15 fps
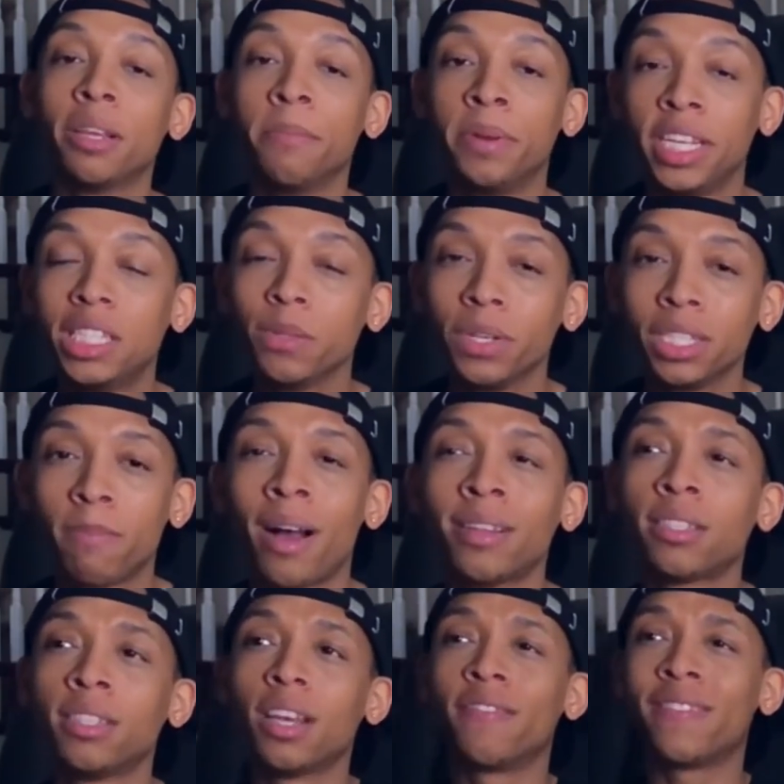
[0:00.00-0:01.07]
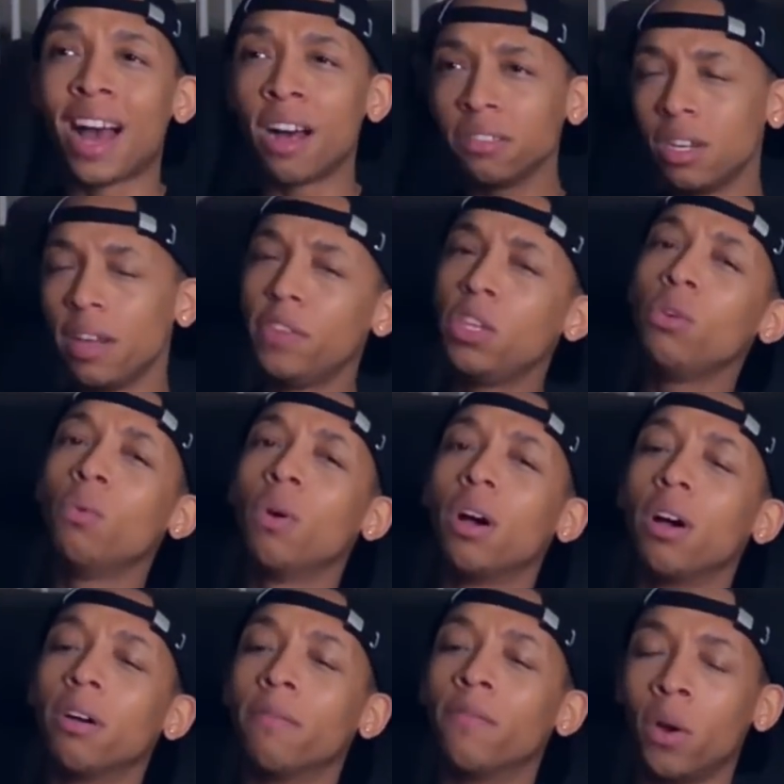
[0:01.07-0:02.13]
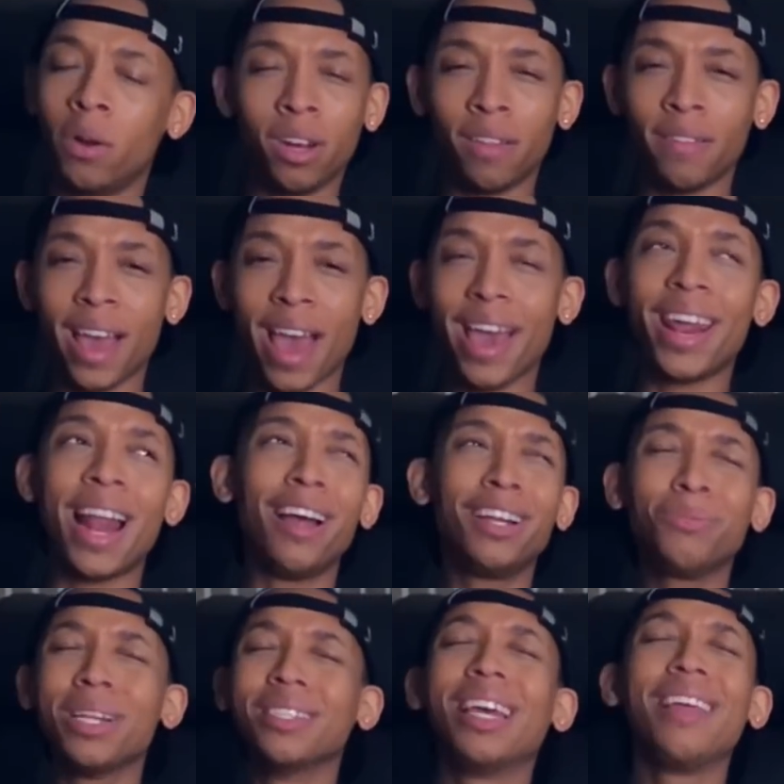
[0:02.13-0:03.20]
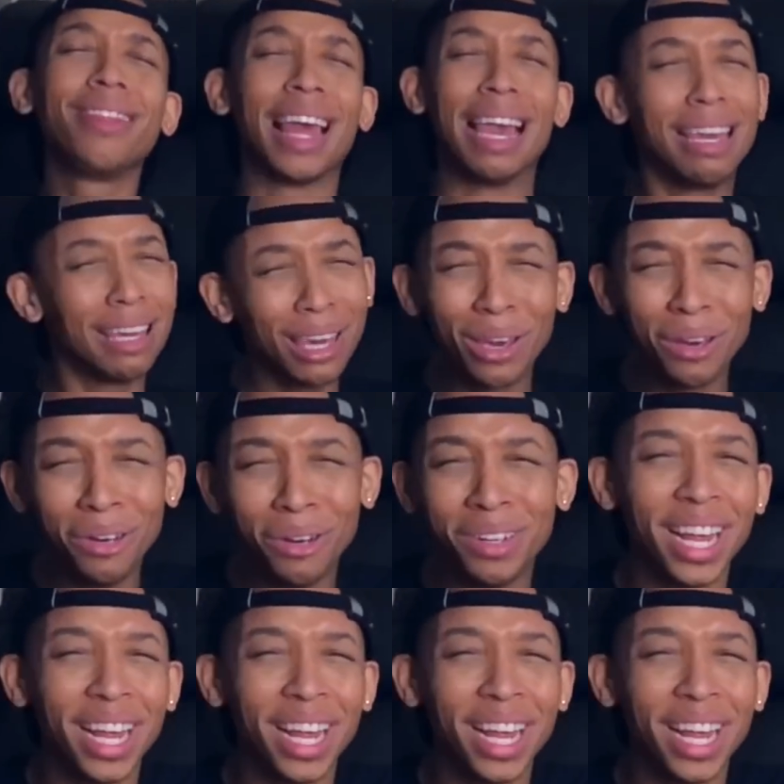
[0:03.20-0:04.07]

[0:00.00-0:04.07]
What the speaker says: some decent responses. 1,000 of you voted on that, and I just wanna say thank you.